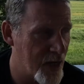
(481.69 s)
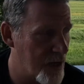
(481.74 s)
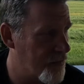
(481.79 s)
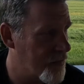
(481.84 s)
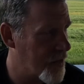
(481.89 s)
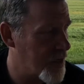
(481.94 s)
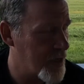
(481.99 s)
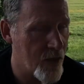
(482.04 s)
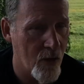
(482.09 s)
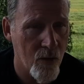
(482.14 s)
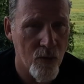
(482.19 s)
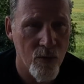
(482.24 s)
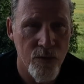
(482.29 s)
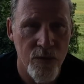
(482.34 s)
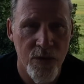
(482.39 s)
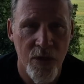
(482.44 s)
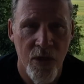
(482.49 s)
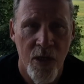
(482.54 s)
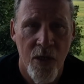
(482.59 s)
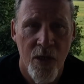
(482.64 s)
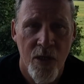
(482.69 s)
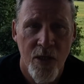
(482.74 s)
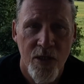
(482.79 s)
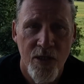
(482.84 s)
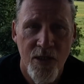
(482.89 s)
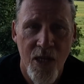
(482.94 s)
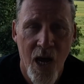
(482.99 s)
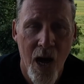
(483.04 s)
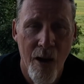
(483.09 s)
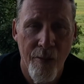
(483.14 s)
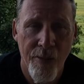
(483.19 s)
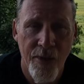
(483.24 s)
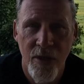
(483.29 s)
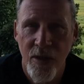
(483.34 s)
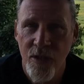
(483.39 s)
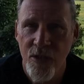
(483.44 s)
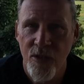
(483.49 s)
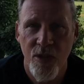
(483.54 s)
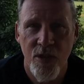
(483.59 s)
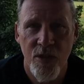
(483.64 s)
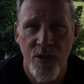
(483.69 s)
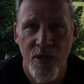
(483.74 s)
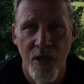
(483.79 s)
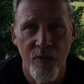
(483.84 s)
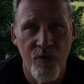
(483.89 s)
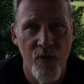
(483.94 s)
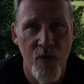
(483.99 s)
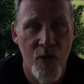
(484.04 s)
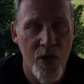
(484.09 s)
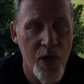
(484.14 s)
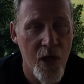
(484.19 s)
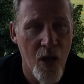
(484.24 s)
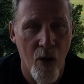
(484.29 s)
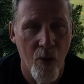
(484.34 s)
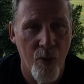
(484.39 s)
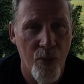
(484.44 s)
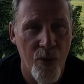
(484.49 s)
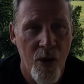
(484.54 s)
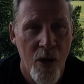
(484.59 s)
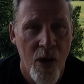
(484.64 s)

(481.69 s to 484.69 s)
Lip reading: If they don't, stop. Just see if you can help.